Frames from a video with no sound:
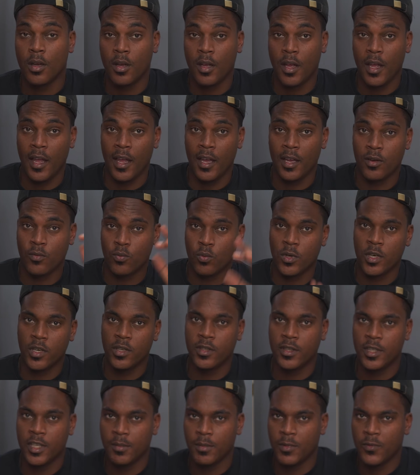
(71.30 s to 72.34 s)
And one other
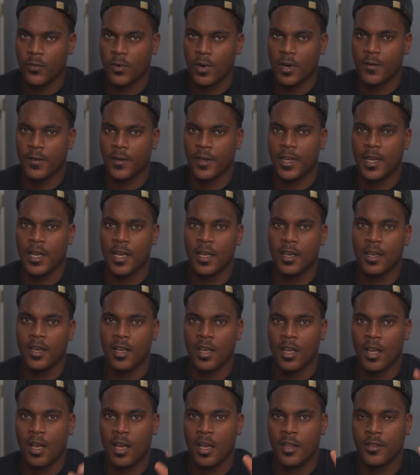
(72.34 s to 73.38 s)
thing before I forget,
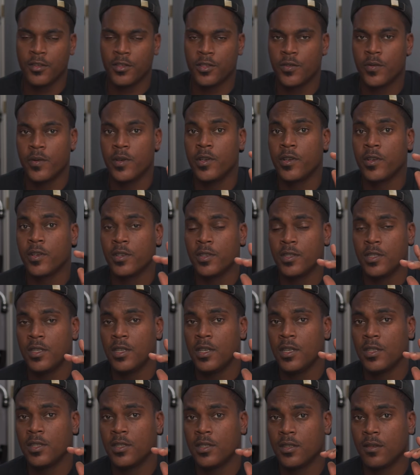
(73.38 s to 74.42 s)
on the screen you're going to
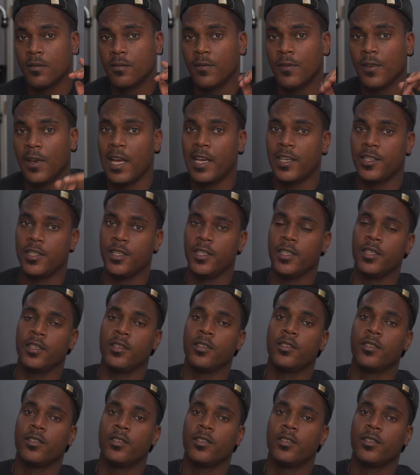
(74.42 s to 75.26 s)
see some flashing